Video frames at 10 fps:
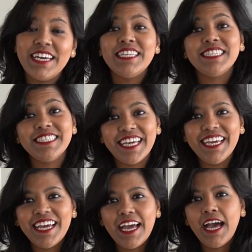Today,
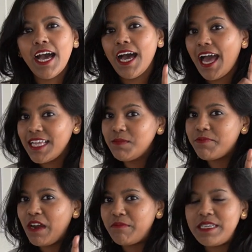as
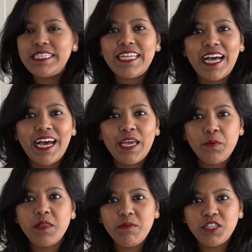promised, I will
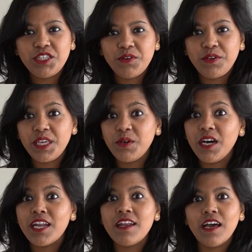be showing you
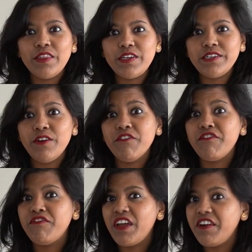another
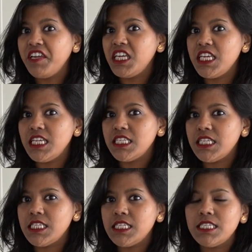very
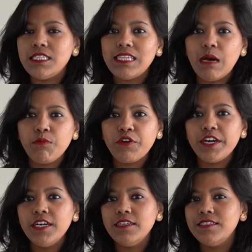easy
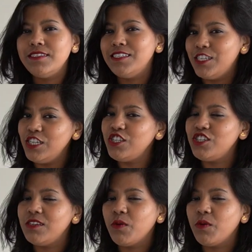summer dish.